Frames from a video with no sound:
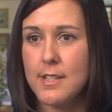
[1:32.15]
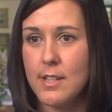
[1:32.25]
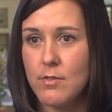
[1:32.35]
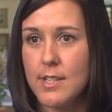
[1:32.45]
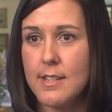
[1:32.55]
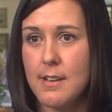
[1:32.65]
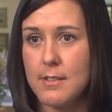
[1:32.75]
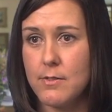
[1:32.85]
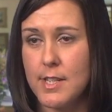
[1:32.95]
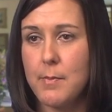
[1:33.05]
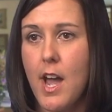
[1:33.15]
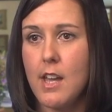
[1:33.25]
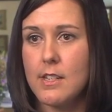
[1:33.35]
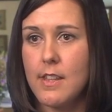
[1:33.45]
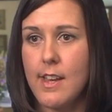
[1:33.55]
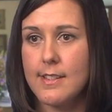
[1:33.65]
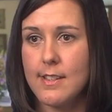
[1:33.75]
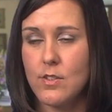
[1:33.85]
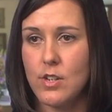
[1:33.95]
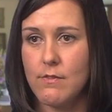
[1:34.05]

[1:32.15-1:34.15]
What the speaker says: us to respond to that sensory